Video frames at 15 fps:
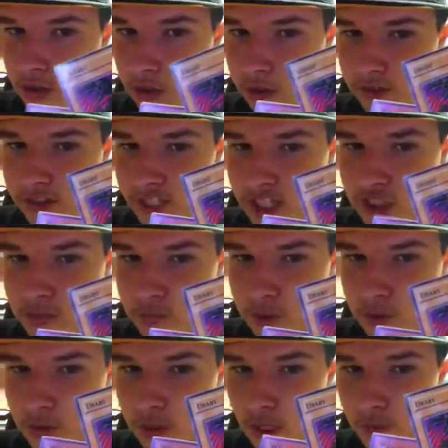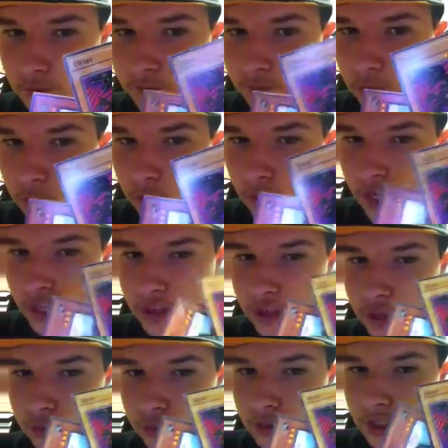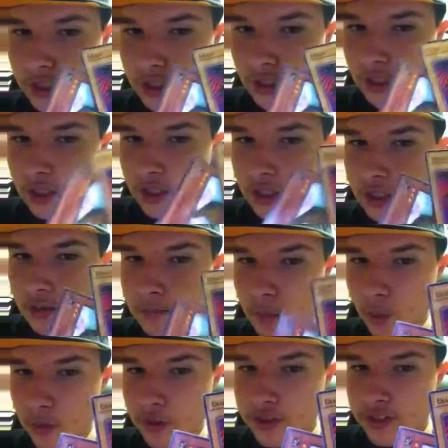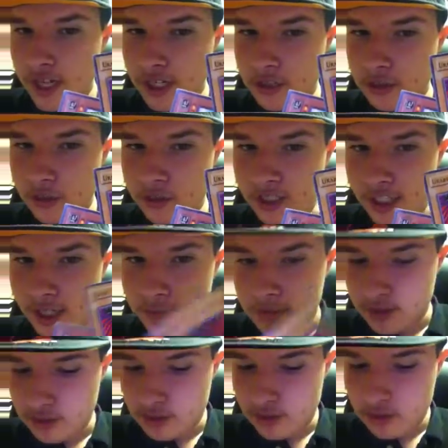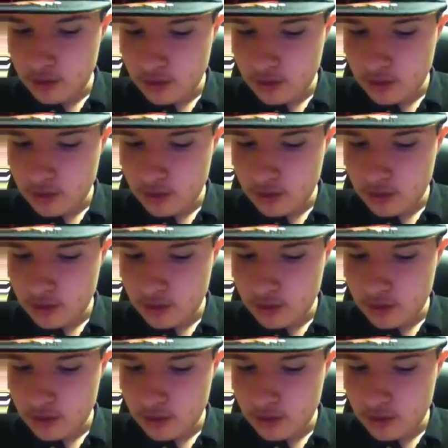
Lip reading: Earth attribute, level 4 and 3. Both dinosaur types.